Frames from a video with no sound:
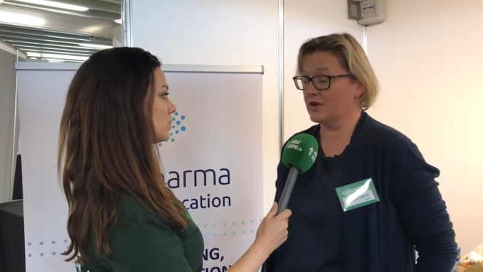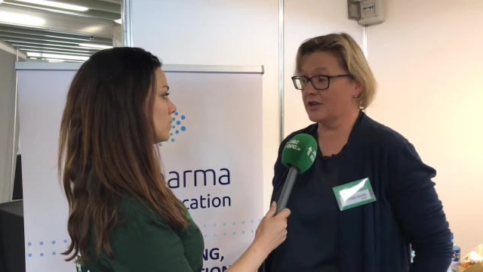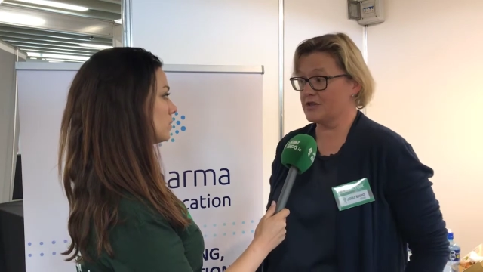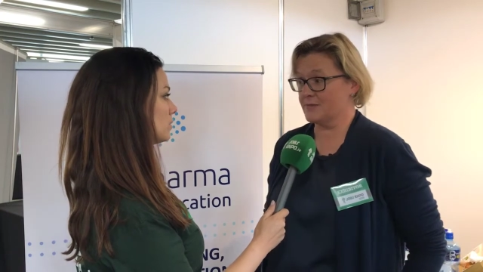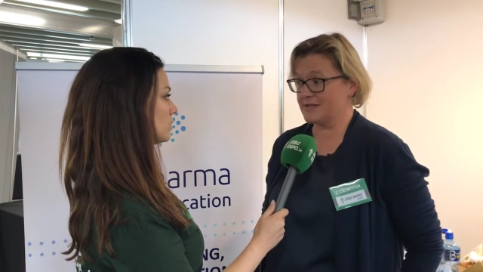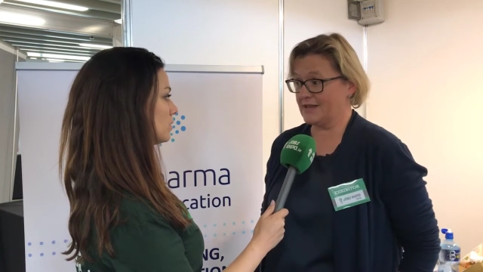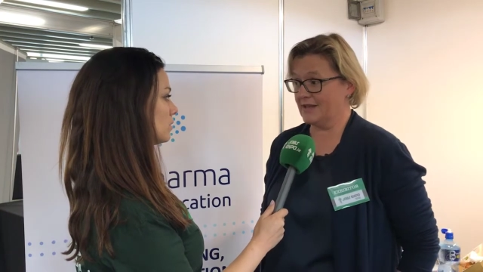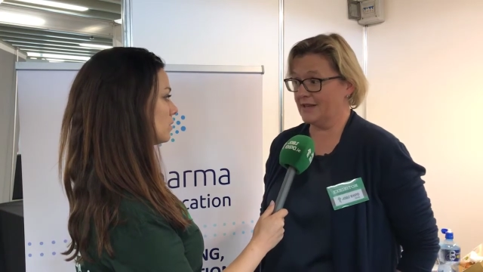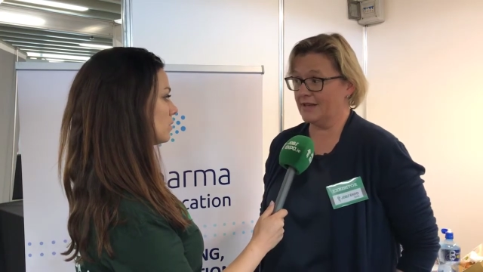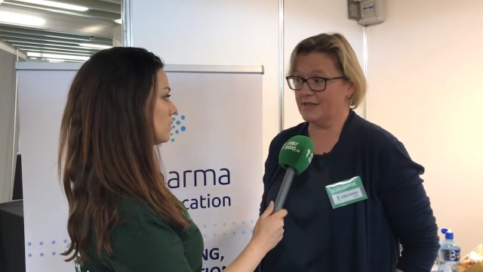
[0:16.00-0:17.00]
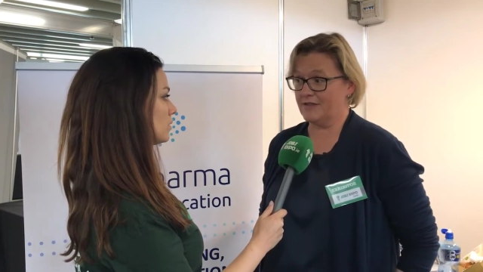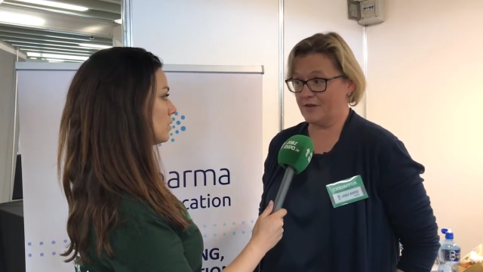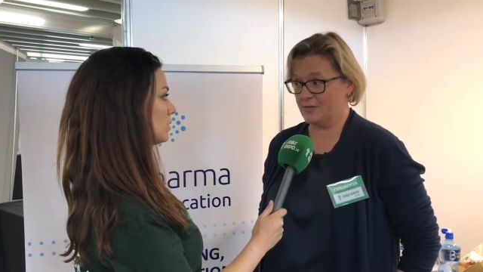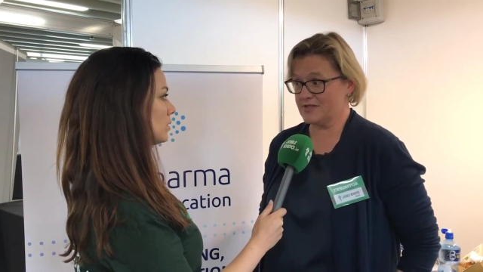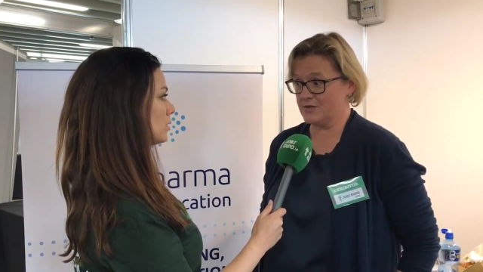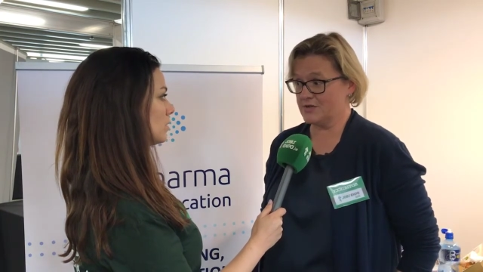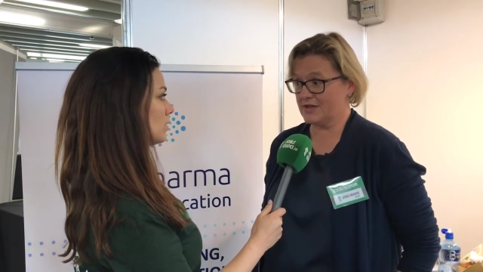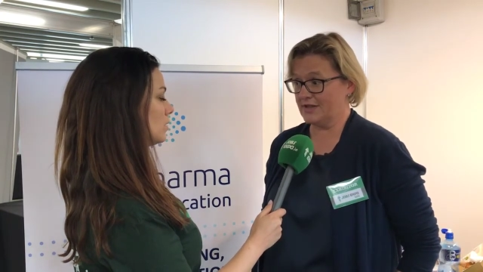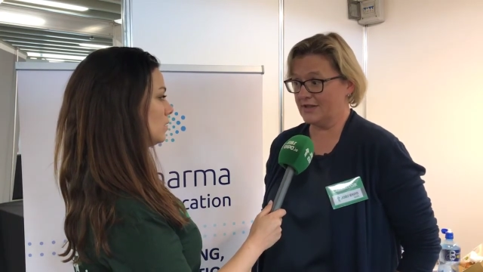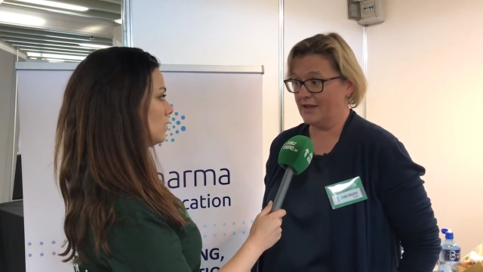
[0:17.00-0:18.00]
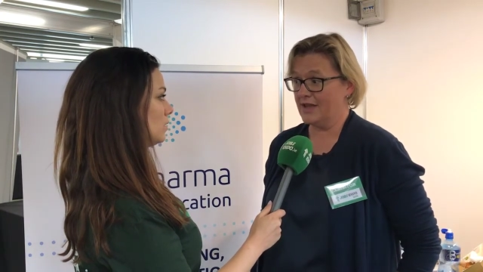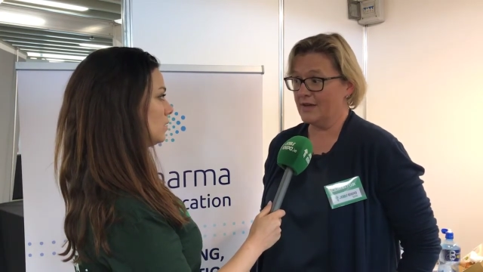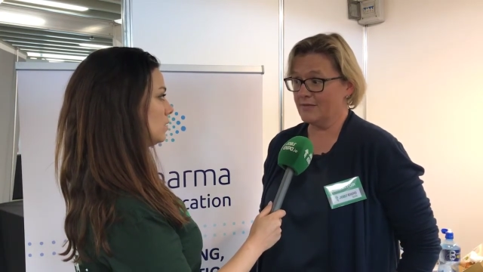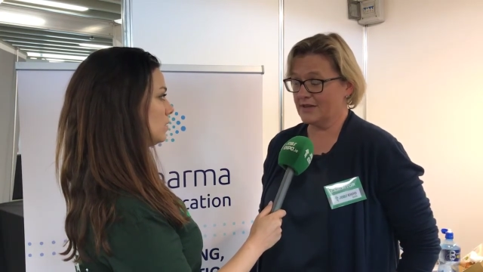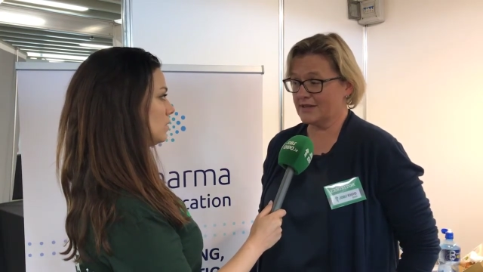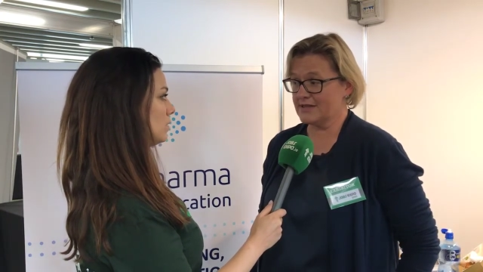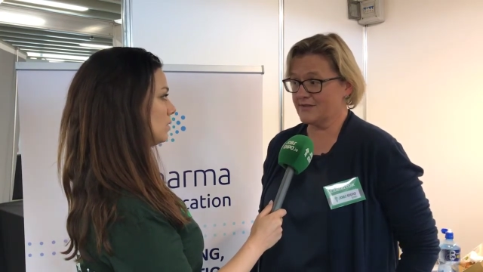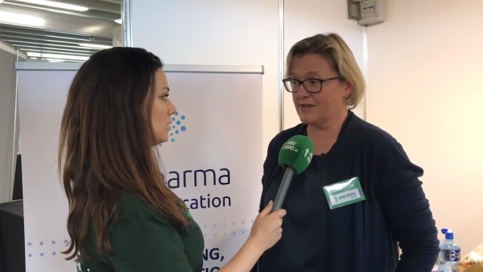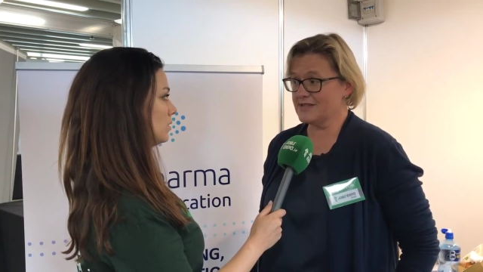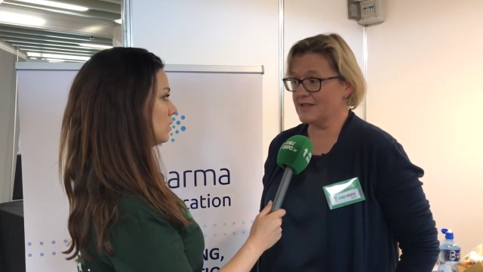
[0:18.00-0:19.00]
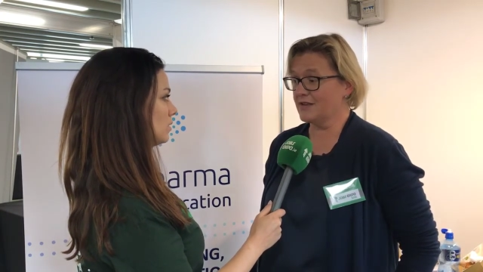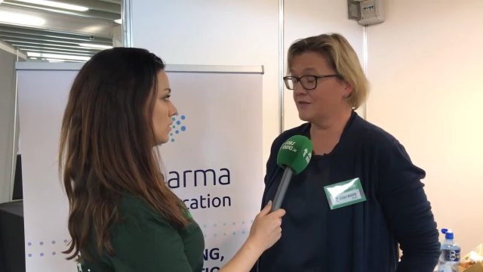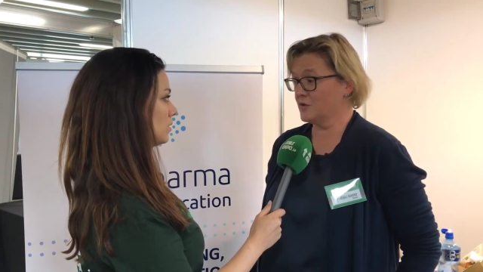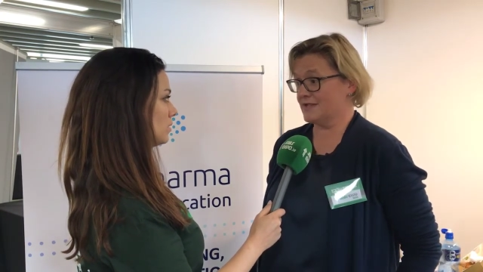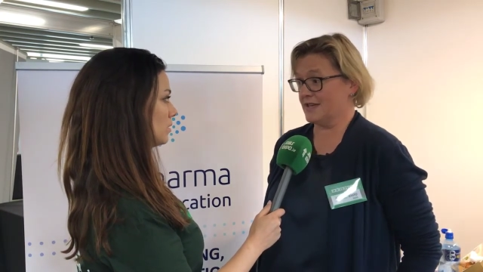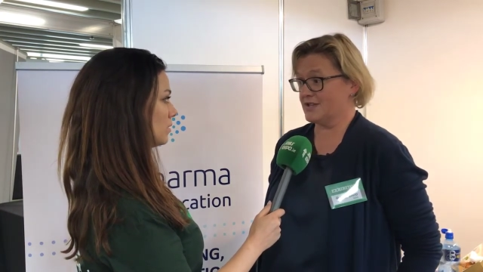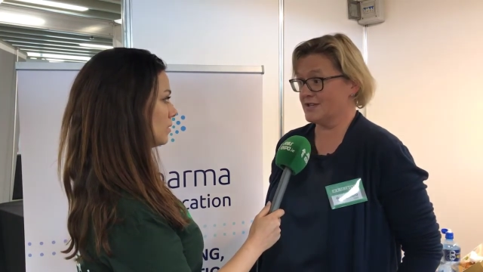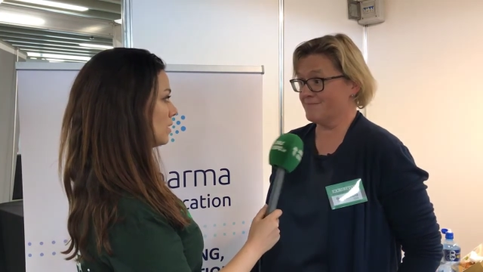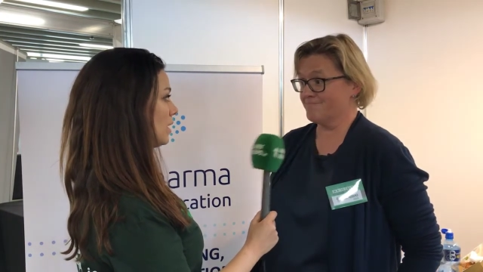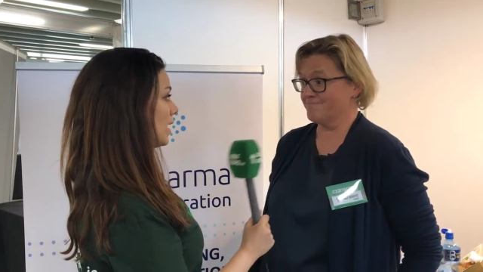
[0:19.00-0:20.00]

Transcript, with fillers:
Speaker 1: looking to upskill in the pharmaceutical, medical device, and food sectors.